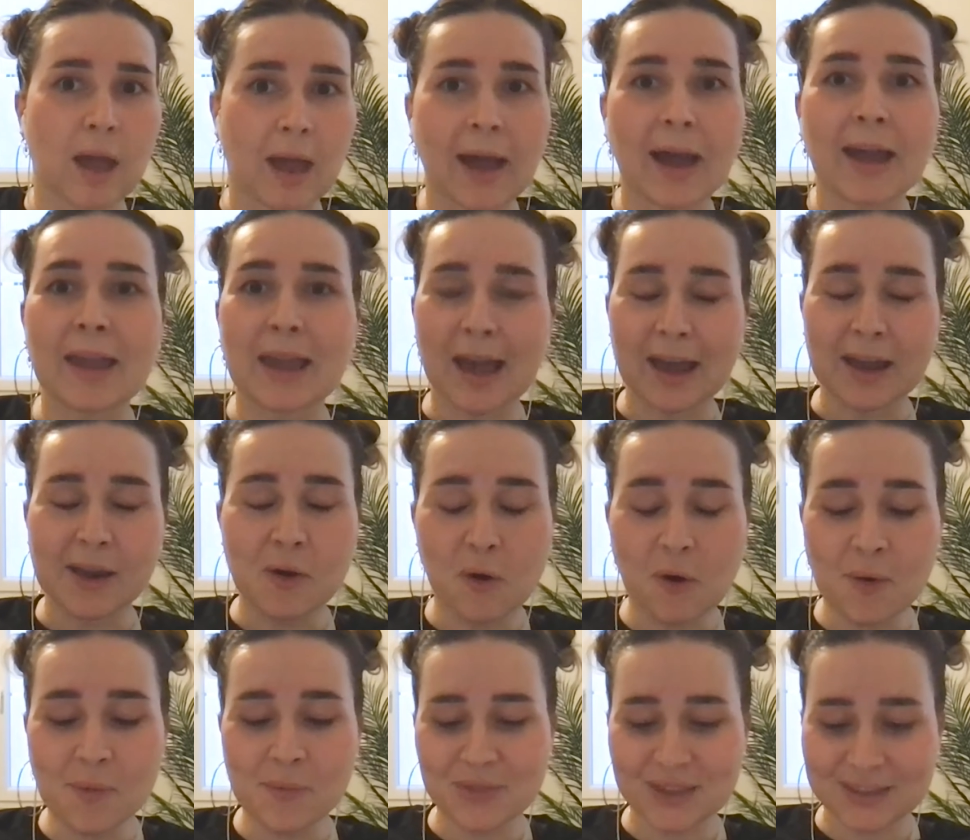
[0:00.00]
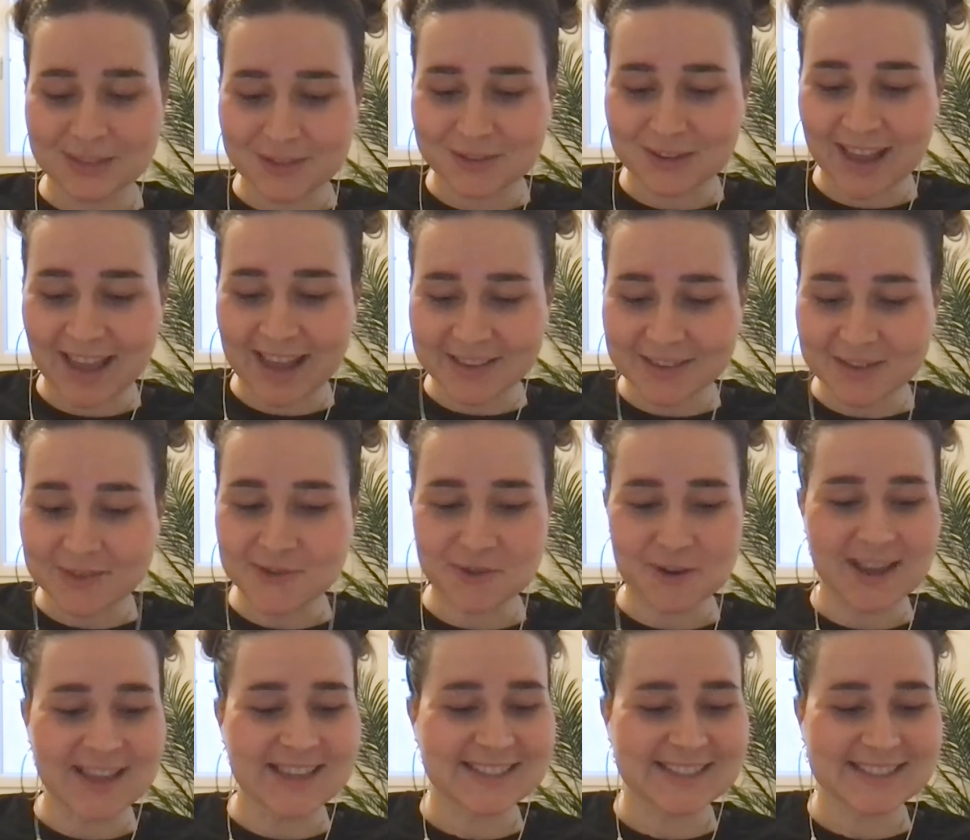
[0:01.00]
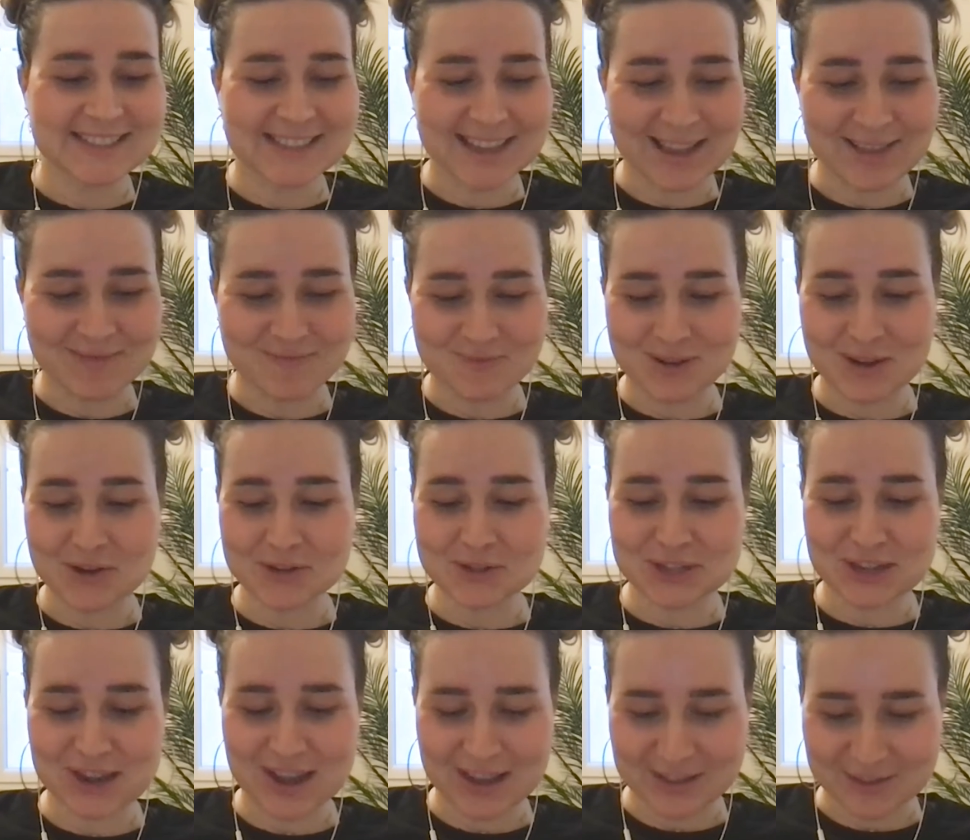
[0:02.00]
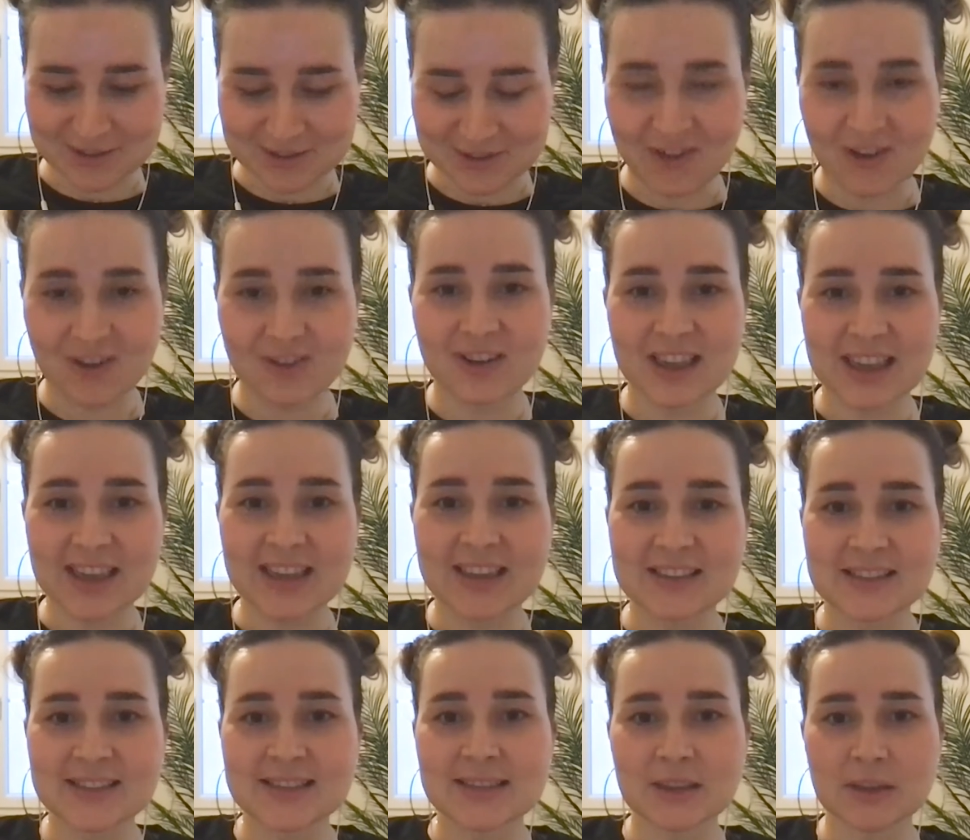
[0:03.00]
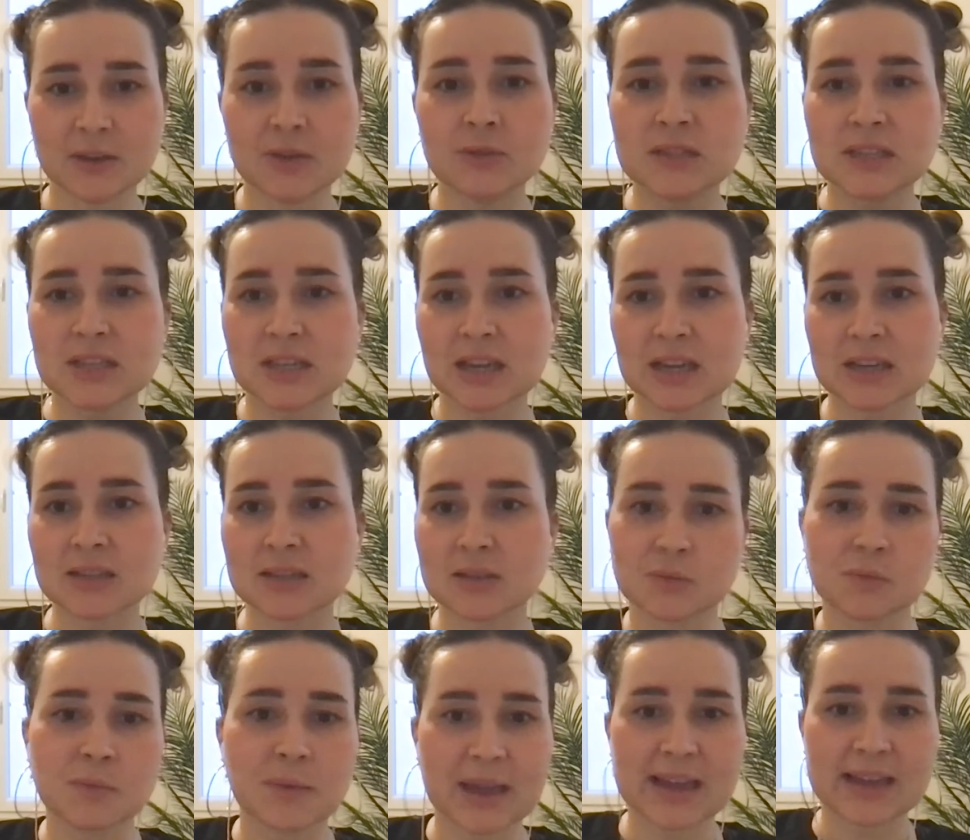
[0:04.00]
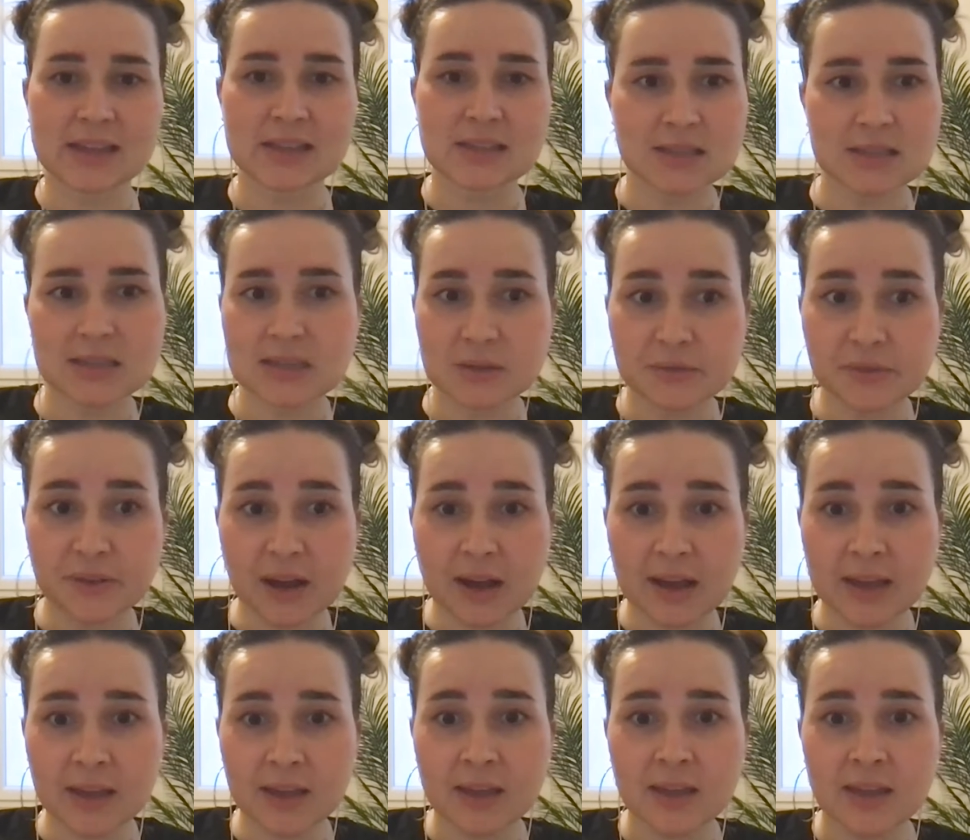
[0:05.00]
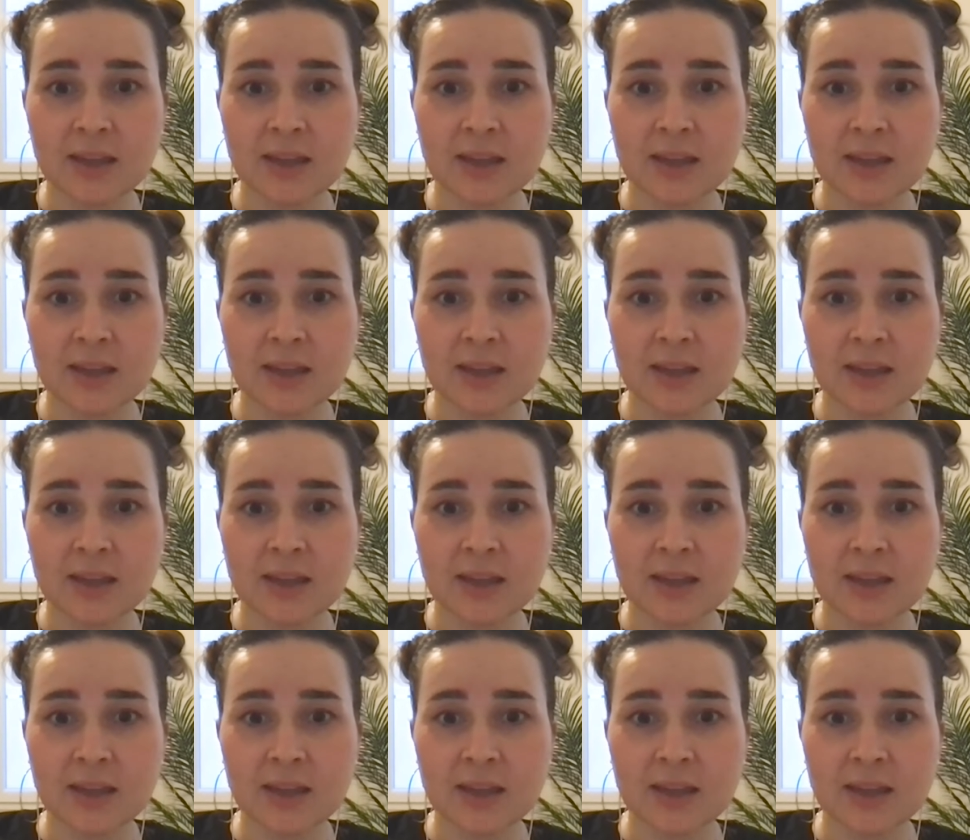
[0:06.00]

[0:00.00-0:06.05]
I hope that the next trend in blockchain, is UTXO based DeFi.